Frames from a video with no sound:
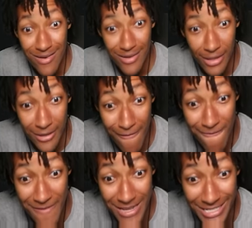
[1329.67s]
Look at the
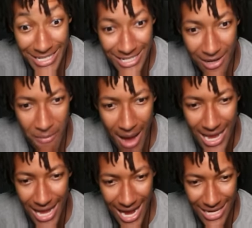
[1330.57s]
physics. Oh my
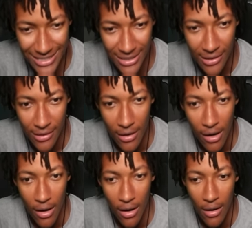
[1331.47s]
gosh.
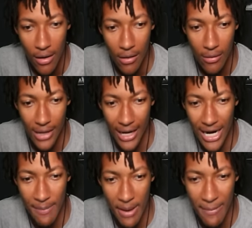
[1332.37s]
That kind
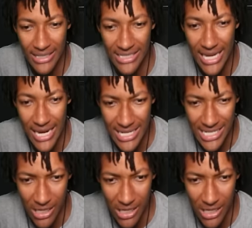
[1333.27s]
of make my skin itchy.